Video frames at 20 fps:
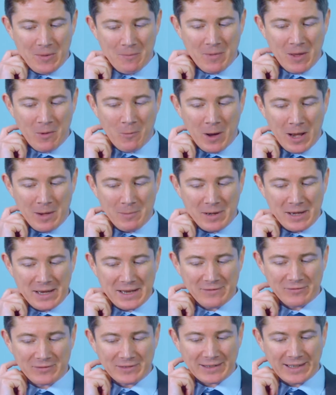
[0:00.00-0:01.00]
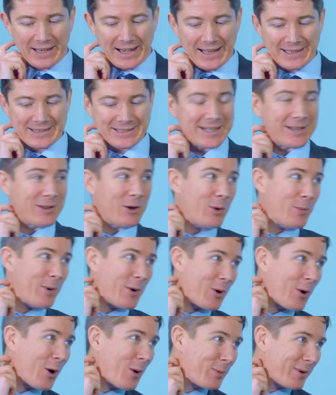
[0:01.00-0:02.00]
may well believe the less they know
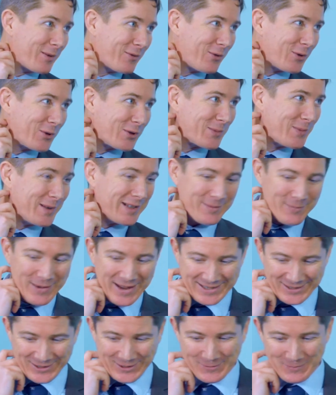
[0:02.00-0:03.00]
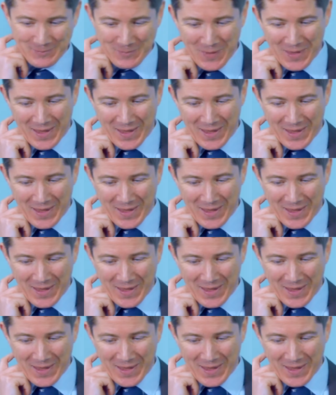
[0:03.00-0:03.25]
about corporate enforcement, the better.